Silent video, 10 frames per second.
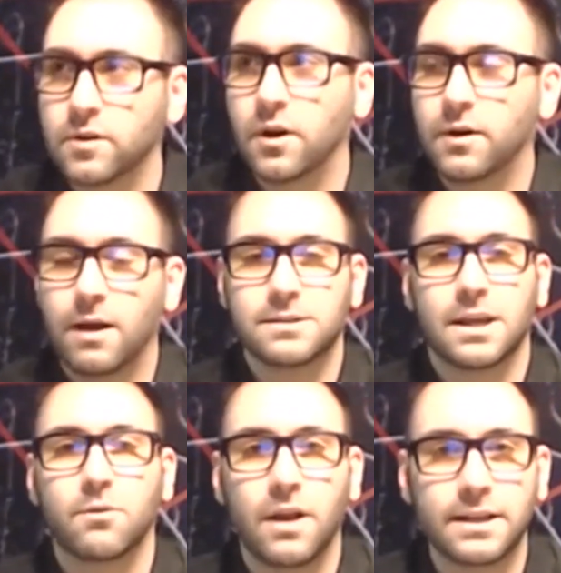And I
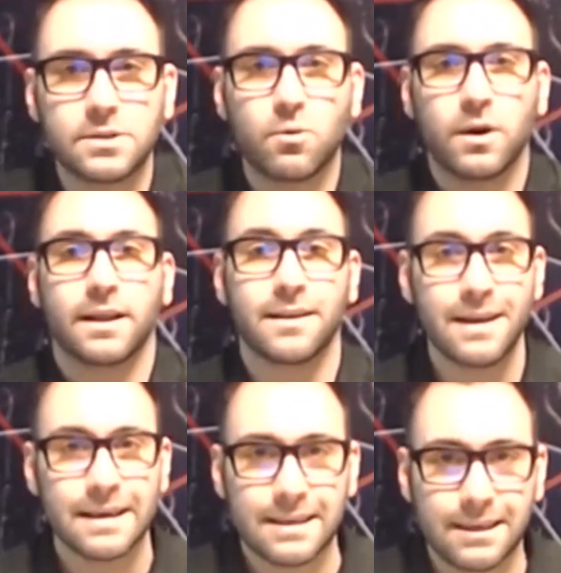was like, well, I just want to
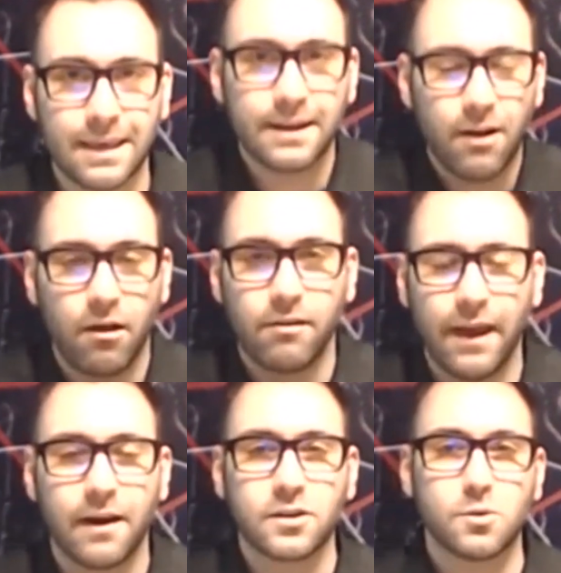get it all
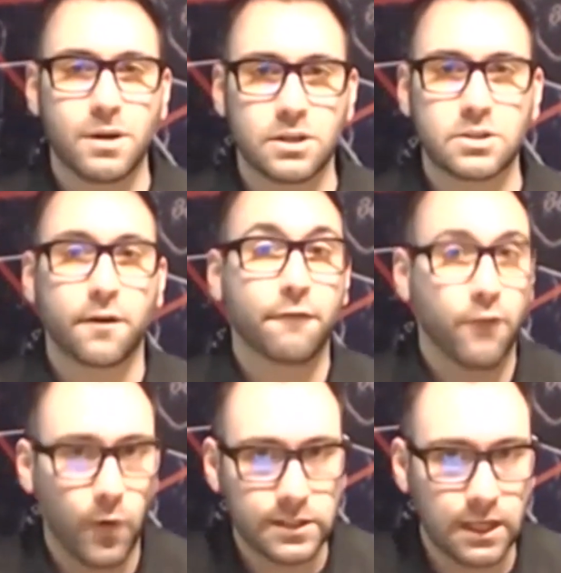there so we can just start
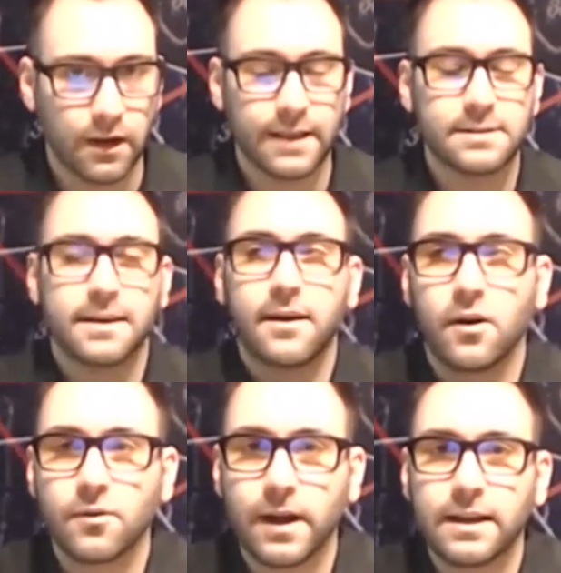focusing on
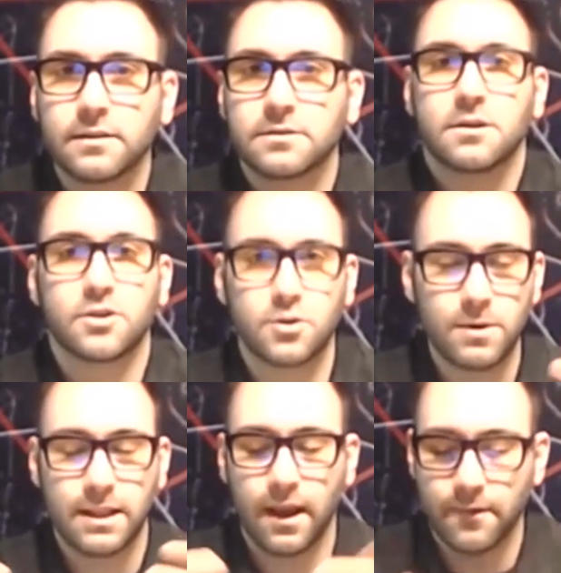SEO, right? And start
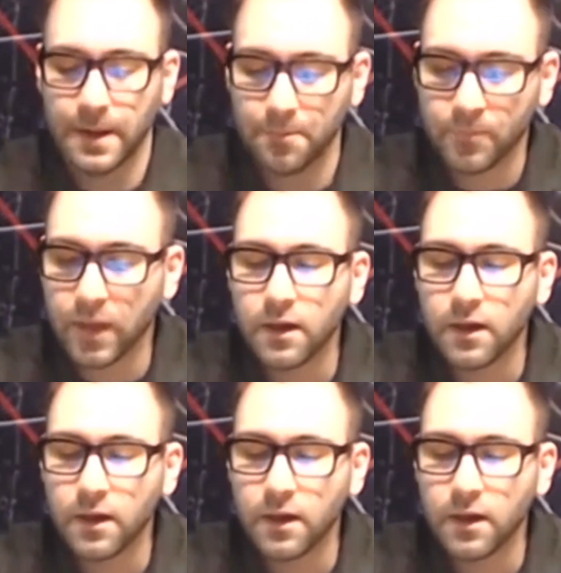doing that, right?